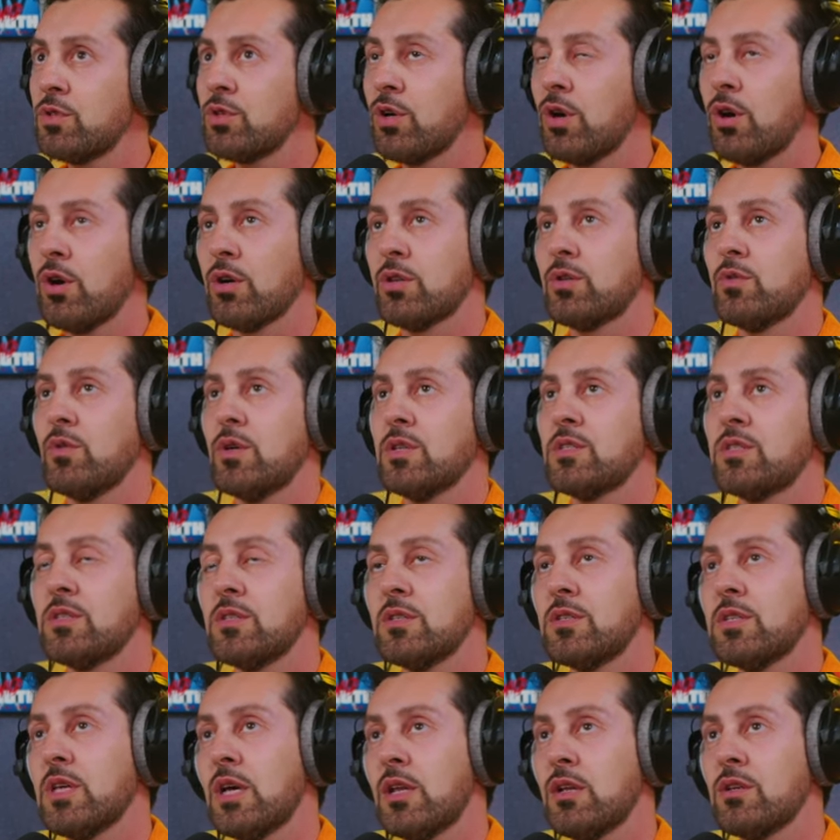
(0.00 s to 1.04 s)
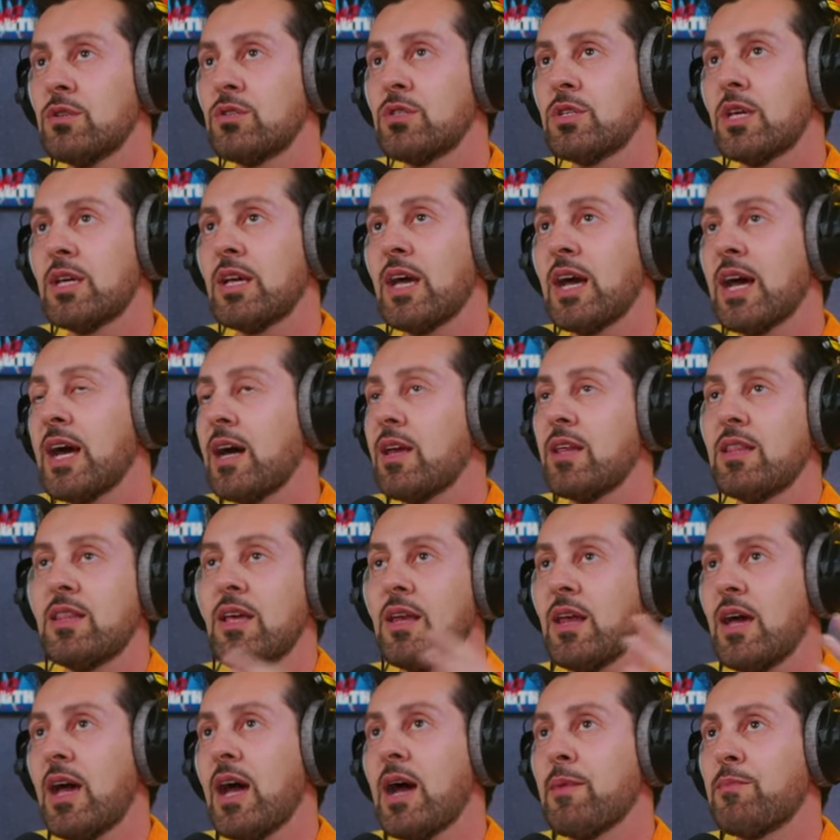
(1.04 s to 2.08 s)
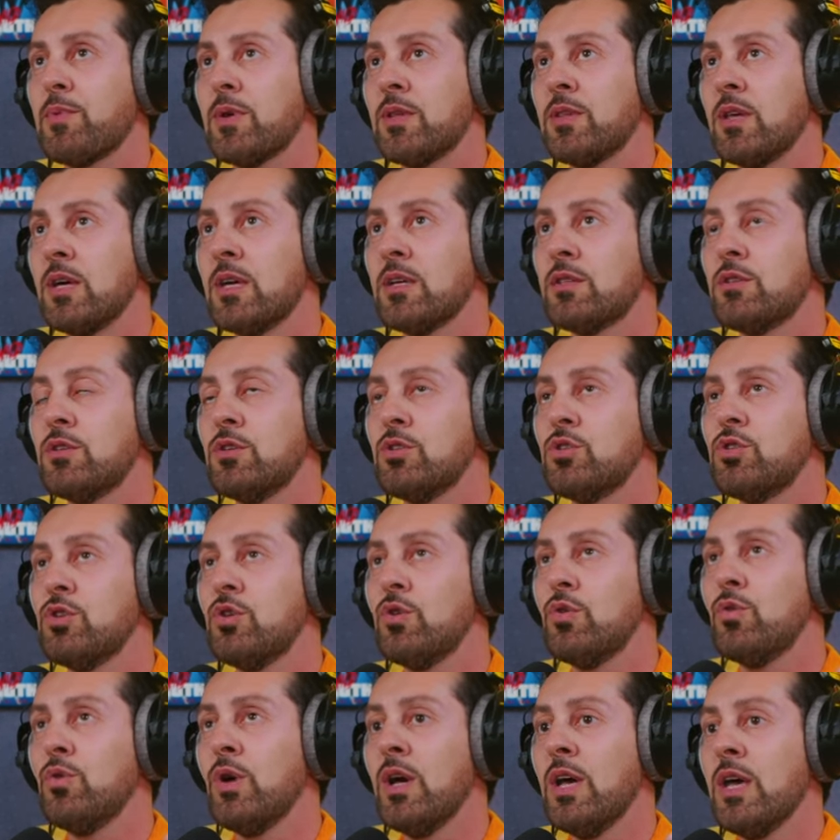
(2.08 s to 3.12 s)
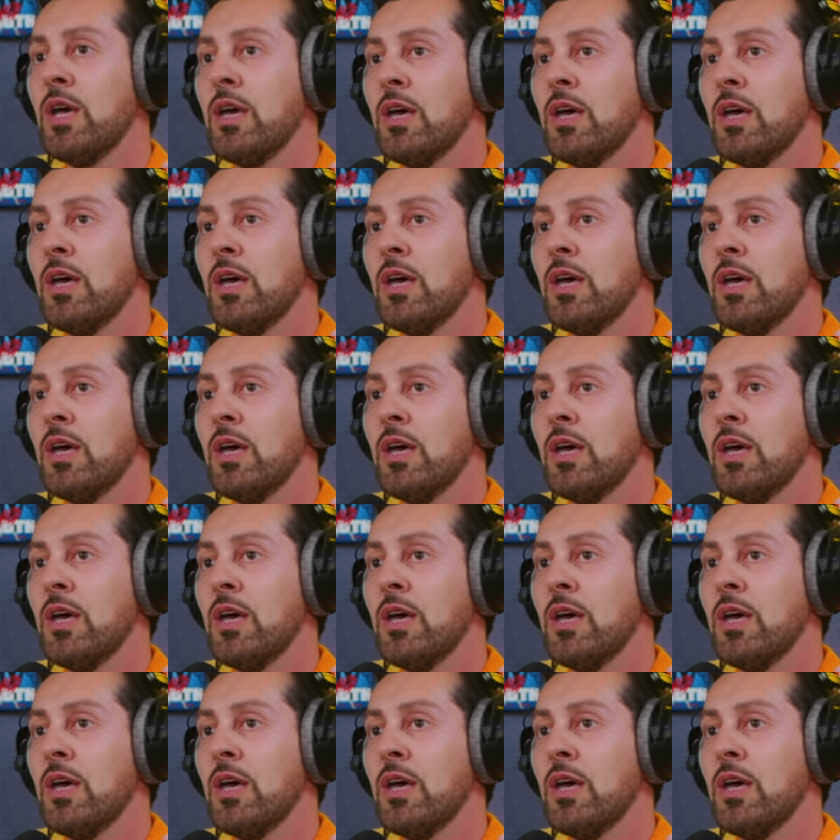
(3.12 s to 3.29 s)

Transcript: talk to us and tell us like how did that happen? Like, did you